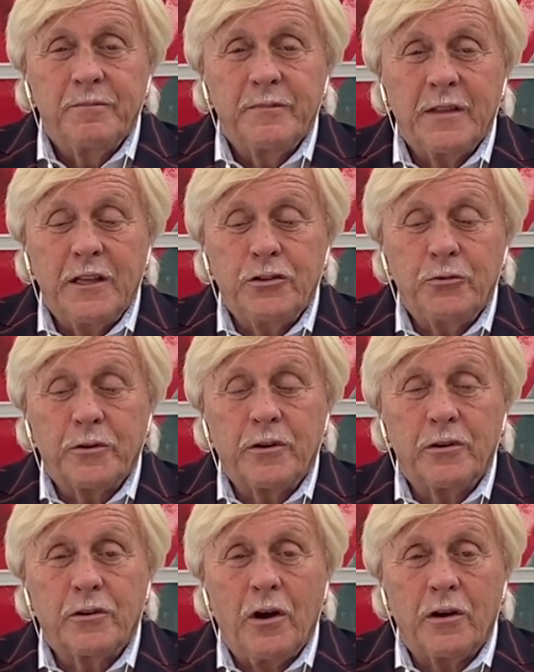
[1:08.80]
into a
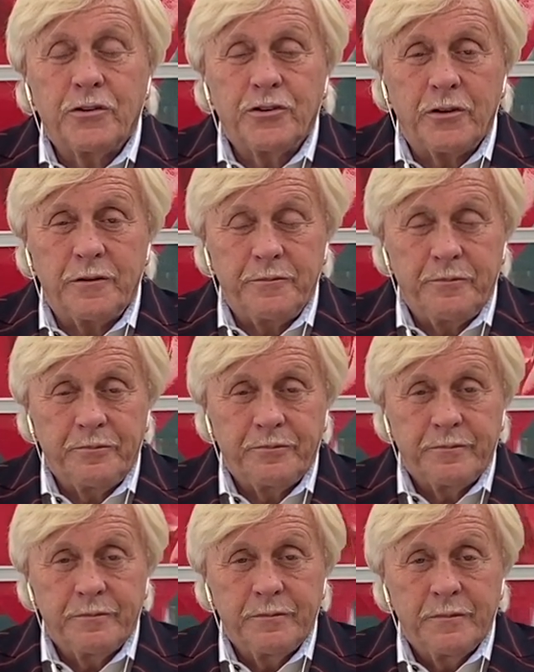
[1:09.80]
concoction.
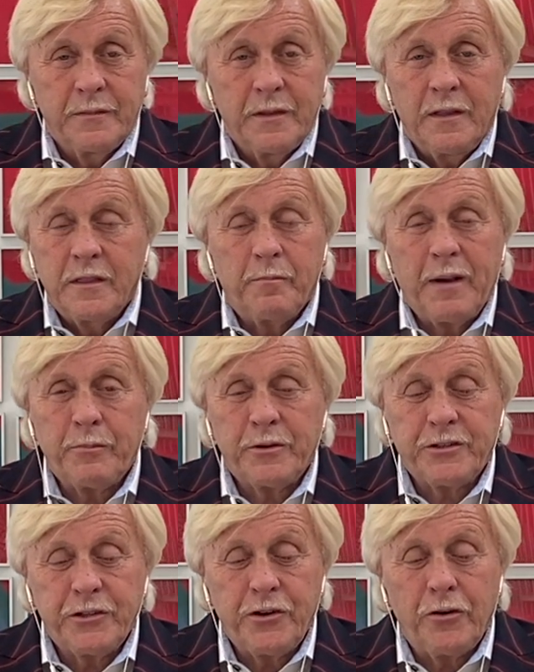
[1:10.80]
The Bible
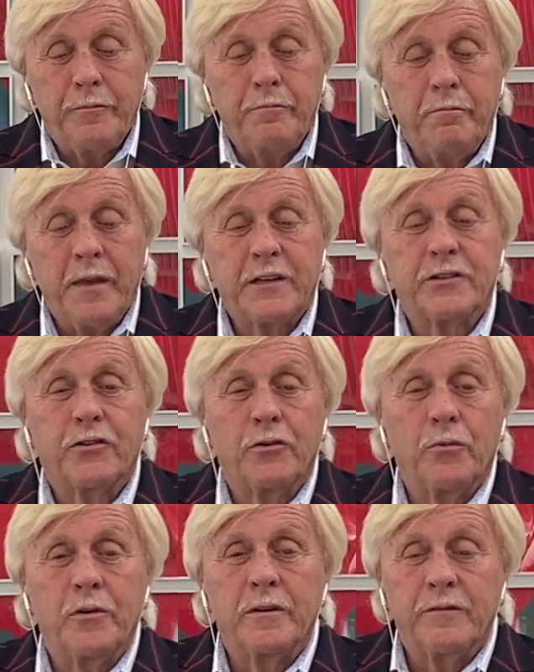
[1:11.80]
says you don't mix the
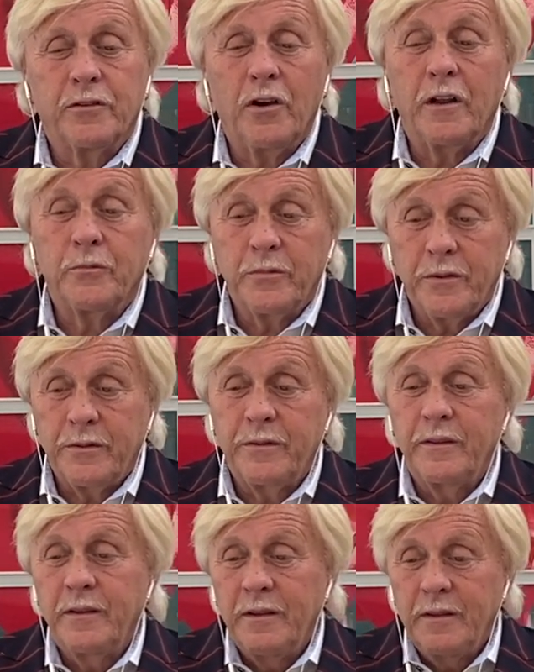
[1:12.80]
Word of God with,
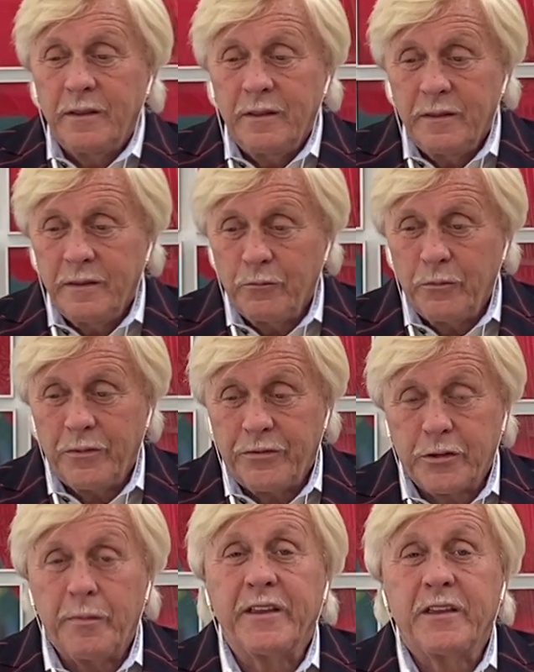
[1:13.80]
with
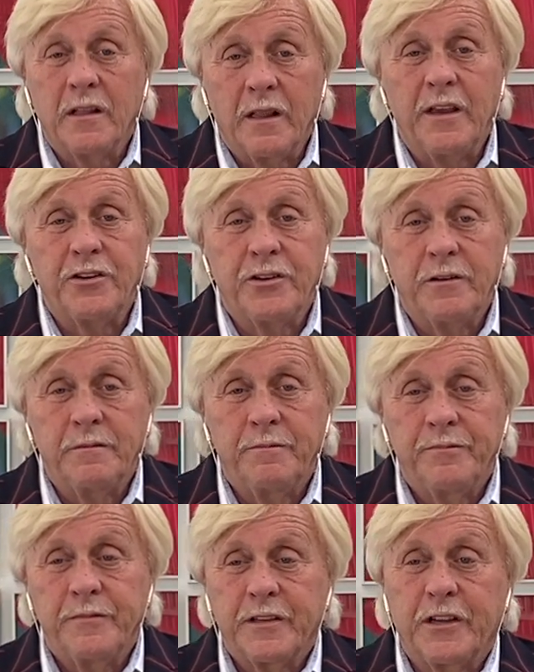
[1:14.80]
speculation,
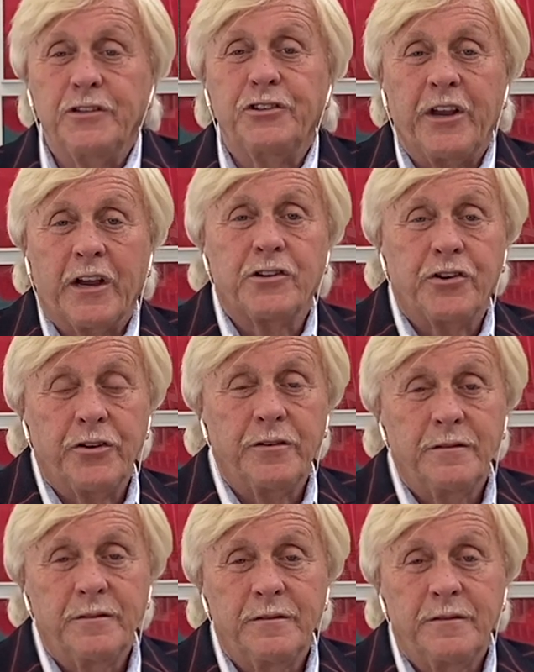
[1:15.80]
conjecture.
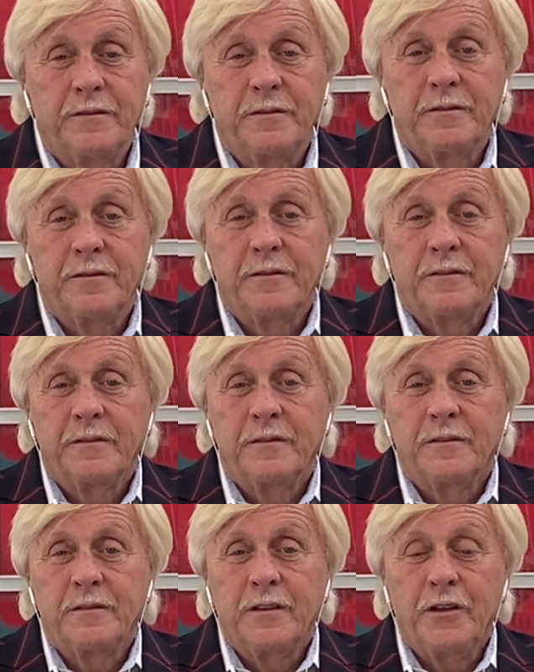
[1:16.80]

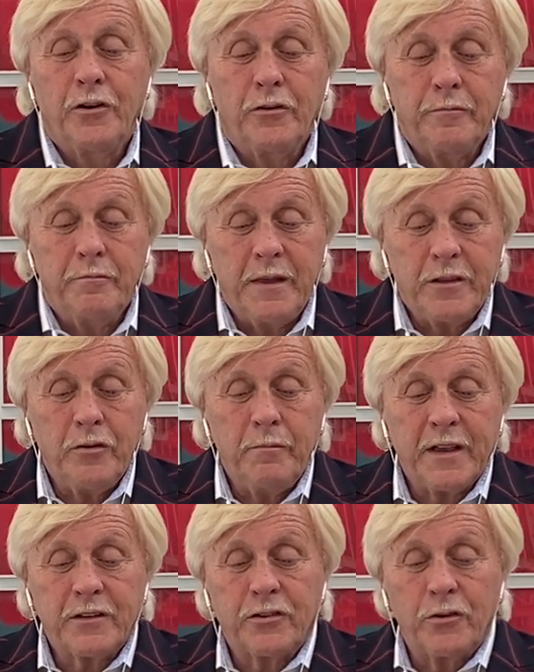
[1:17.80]
You, don't, you
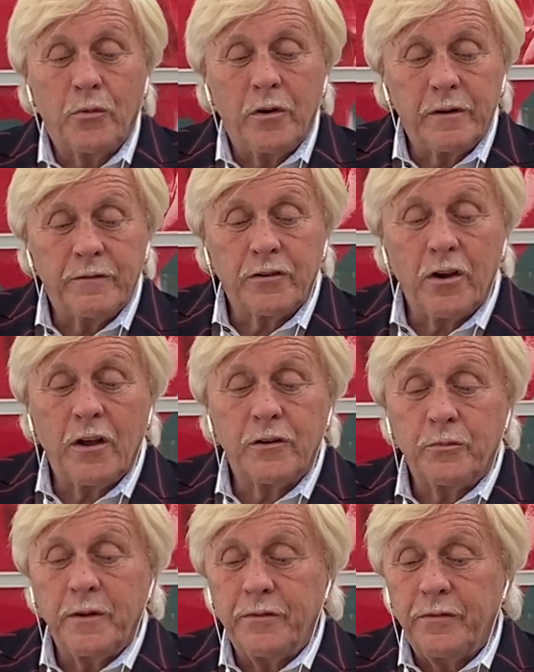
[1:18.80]
mix the Word of God
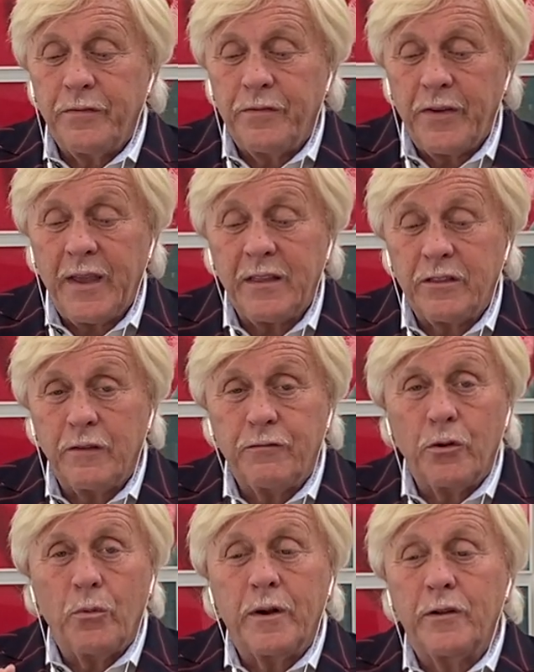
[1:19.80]
with faith if
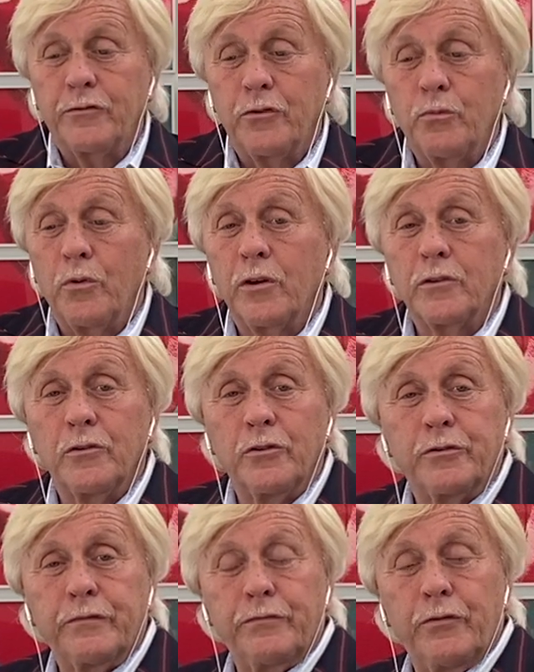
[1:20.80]
you want it to work to
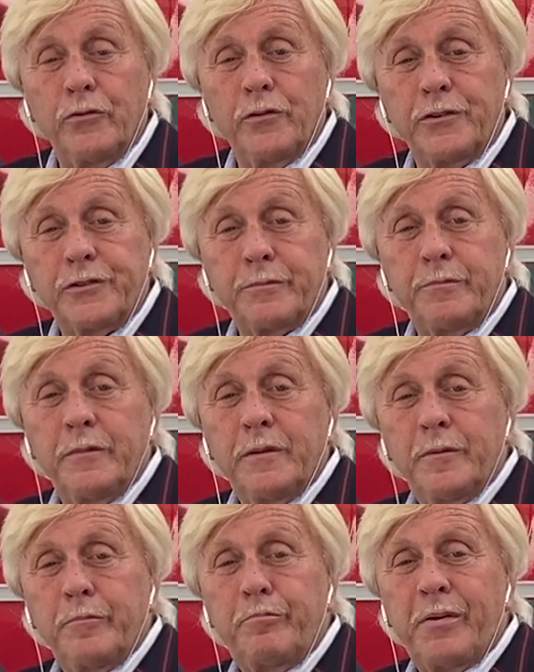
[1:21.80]
its fullest
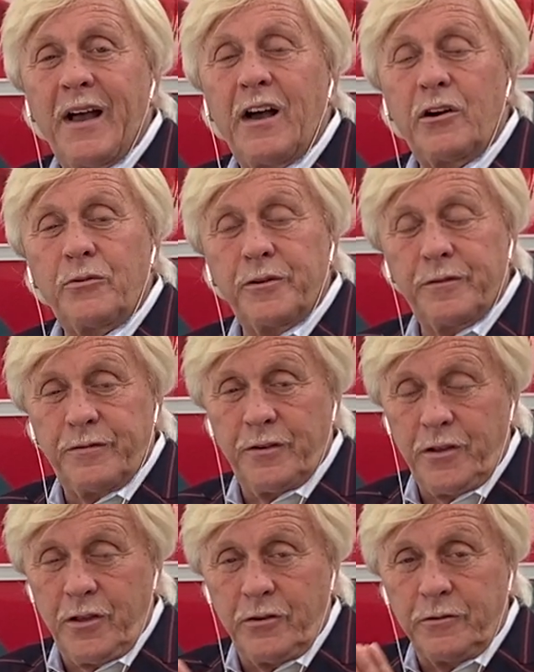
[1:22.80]
power for
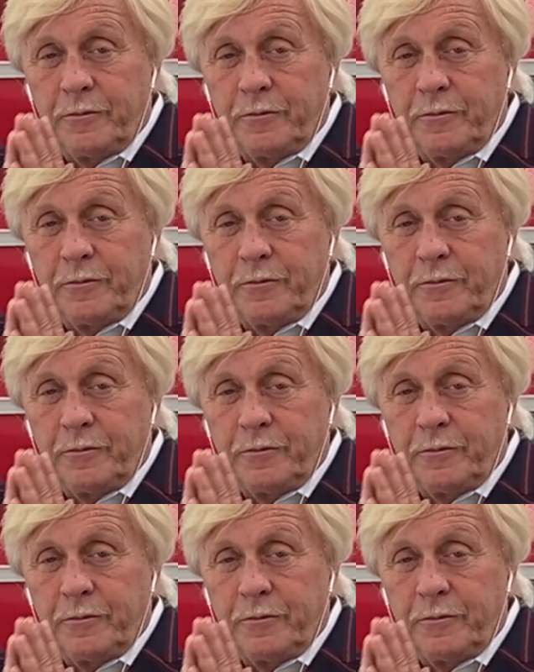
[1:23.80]
you.